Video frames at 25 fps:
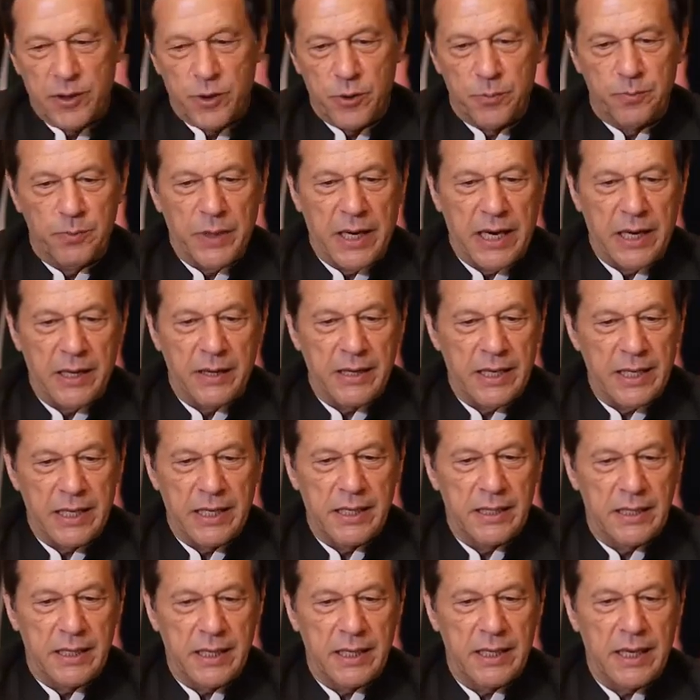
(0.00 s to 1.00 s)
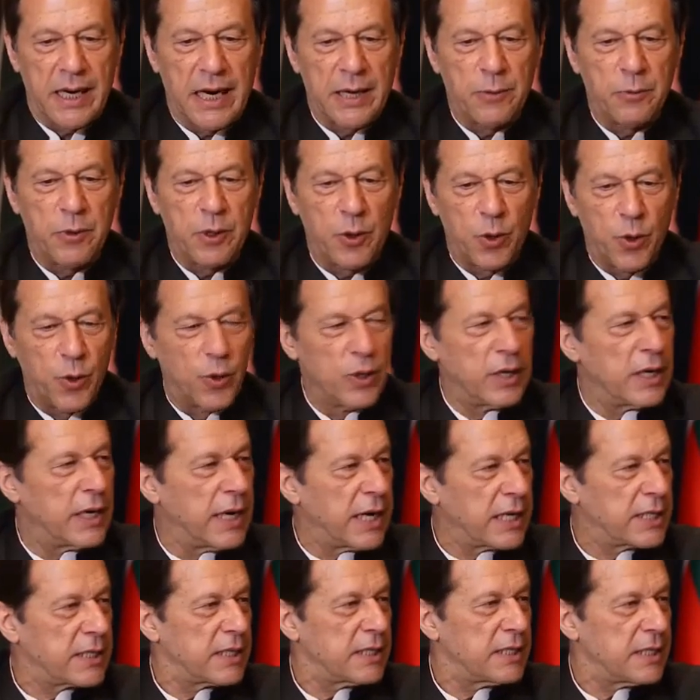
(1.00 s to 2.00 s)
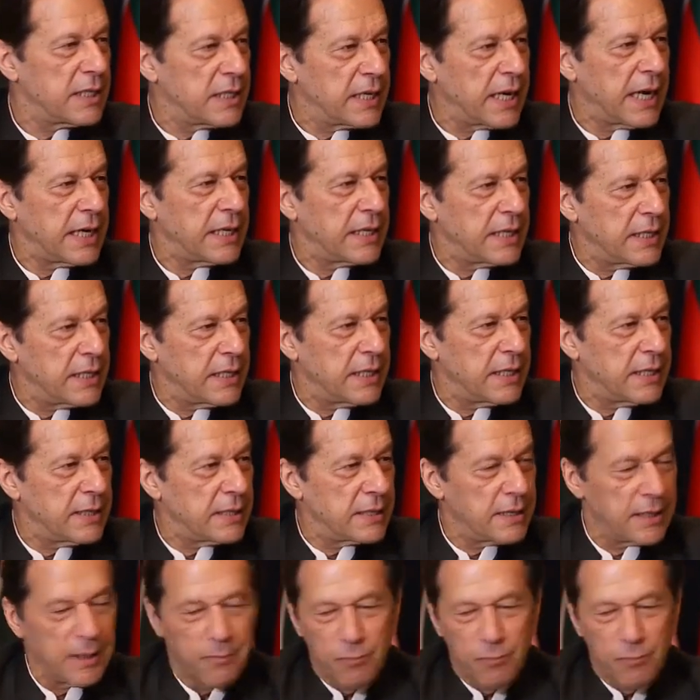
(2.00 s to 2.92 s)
into power and he said, I will hold elections in 90 days,